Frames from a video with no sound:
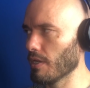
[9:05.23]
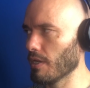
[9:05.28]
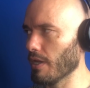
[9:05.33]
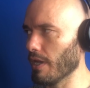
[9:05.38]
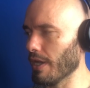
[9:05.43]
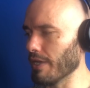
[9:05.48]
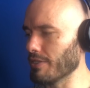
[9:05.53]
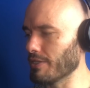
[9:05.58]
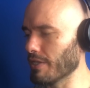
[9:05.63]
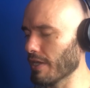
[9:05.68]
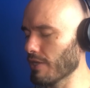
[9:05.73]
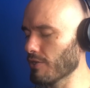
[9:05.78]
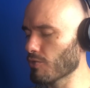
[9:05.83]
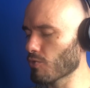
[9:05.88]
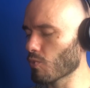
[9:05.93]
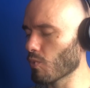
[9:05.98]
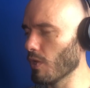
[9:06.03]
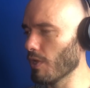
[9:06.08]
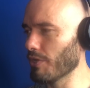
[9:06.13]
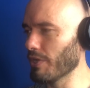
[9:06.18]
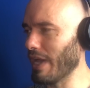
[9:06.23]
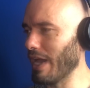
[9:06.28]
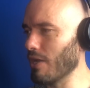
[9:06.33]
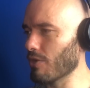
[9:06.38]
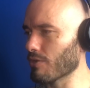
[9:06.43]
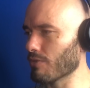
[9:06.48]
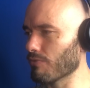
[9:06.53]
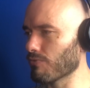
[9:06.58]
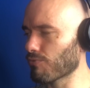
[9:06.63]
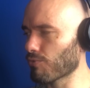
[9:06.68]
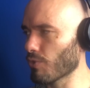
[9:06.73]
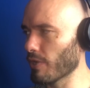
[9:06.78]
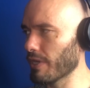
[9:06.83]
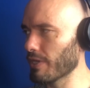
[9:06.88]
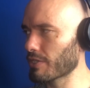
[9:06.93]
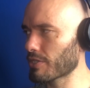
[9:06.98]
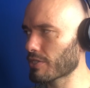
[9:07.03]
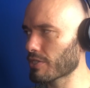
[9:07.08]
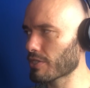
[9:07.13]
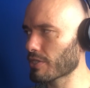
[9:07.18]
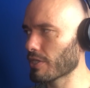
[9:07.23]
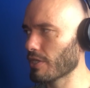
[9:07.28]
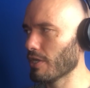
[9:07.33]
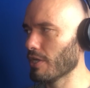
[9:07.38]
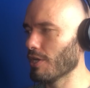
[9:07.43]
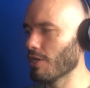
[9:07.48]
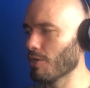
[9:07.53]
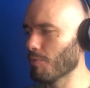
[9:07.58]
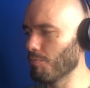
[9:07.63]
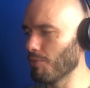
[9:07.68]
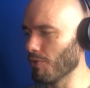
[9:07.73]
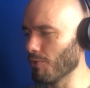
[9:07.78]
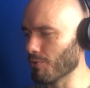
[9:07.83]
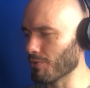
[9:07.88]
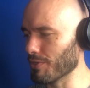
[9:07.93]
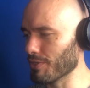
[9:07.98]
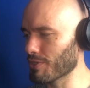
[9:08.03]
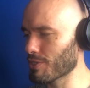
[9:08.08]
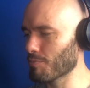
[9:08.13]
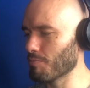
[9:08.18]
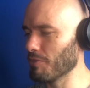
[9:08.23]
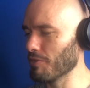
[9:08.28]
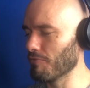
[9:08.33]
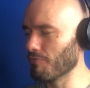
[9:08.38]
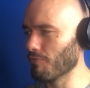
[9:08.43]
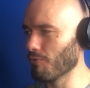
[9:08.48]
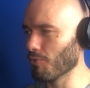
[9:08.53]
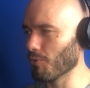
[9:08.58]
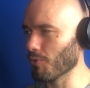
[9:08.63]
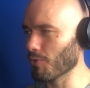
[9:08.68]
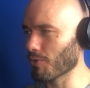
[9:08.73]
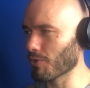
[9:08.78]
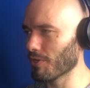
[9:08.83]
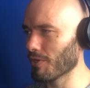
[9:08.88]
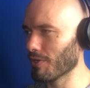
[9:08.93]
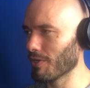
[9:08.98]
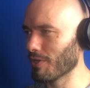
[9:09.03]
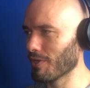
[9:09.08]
I tend to run out of fresh opponents before